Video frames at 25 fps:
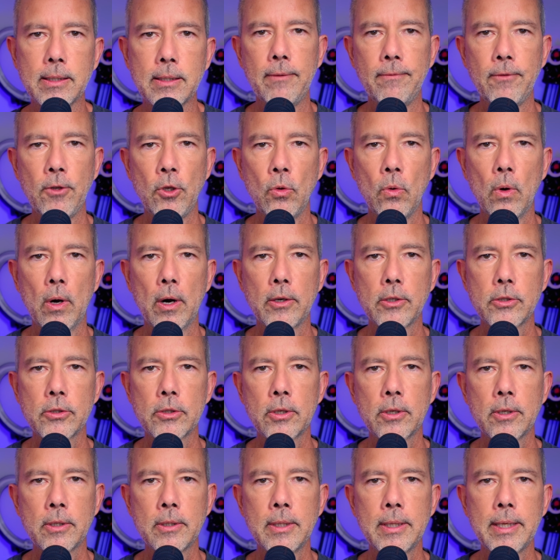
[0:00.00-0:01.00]
If you are
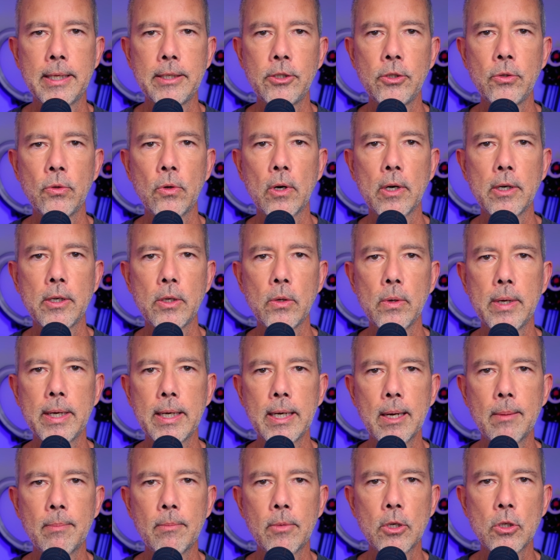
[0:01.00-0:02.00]
certain that you are doing
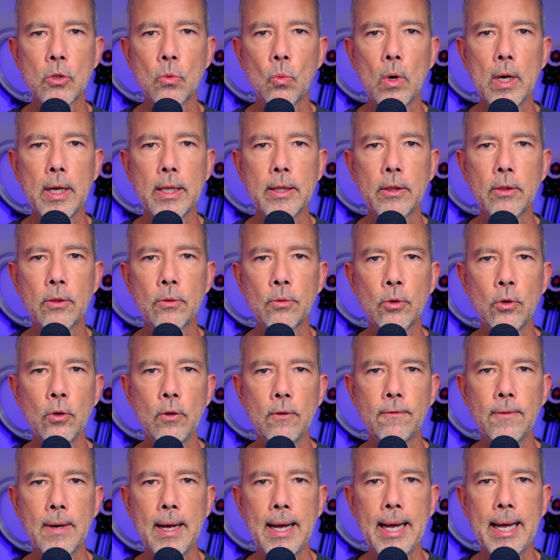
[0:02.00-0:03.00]
numbers 1 through
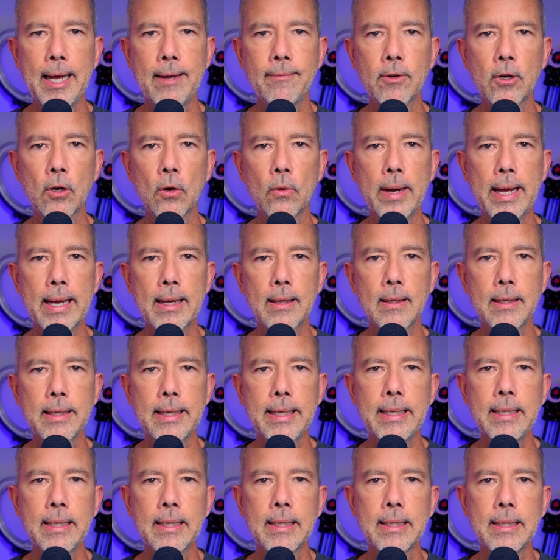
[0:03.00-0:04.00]
5
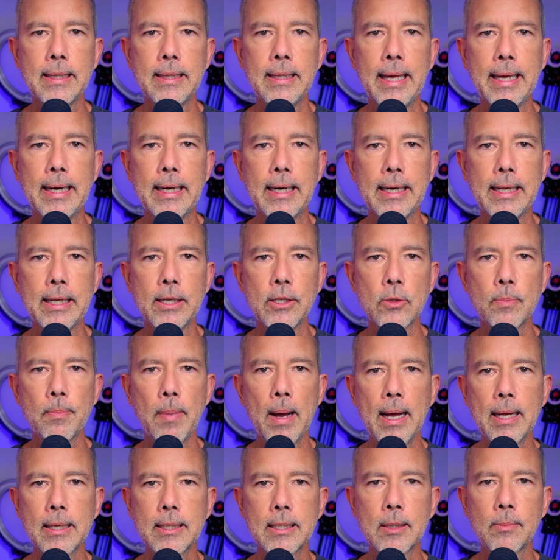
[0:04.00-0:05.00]
correctly, then it is
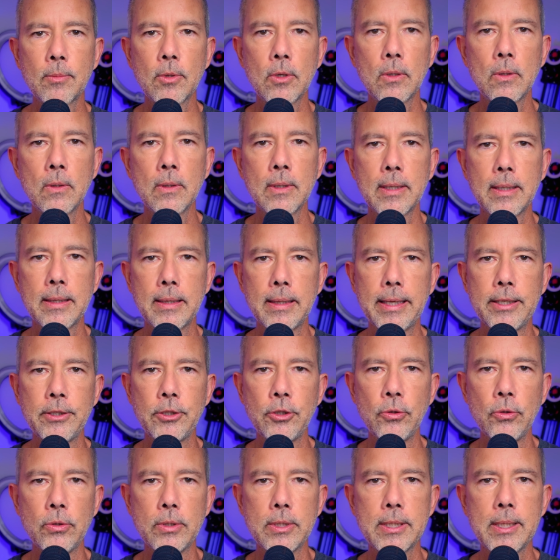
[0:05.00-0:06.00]
possible
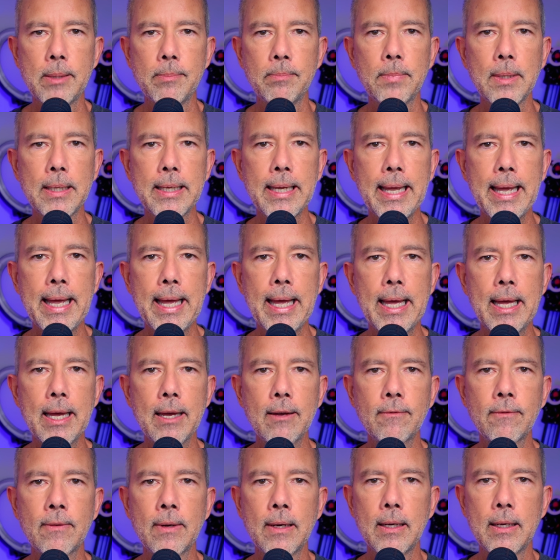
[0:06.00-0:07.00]
that you simply
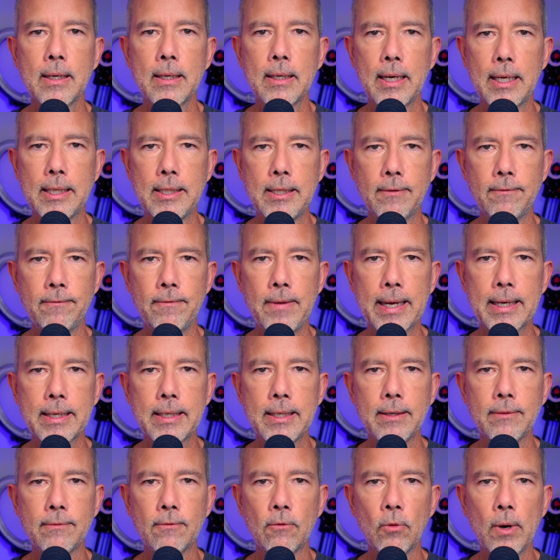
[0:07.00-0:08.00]
have a
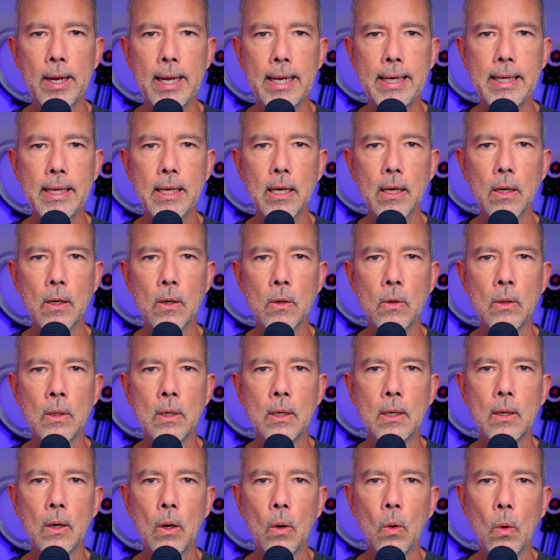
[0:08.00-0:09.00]
defective radio,
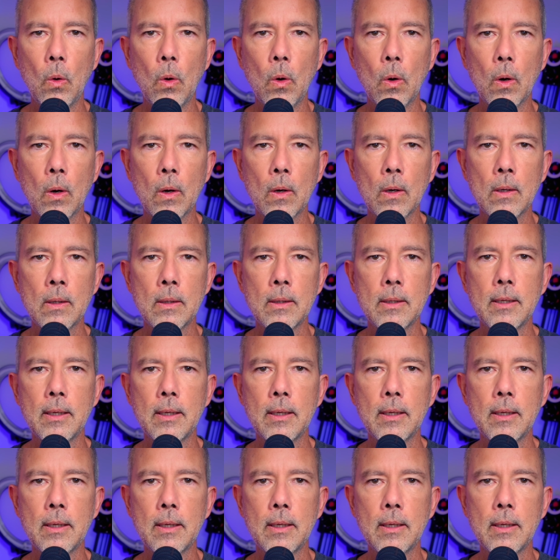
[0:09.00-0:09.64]
or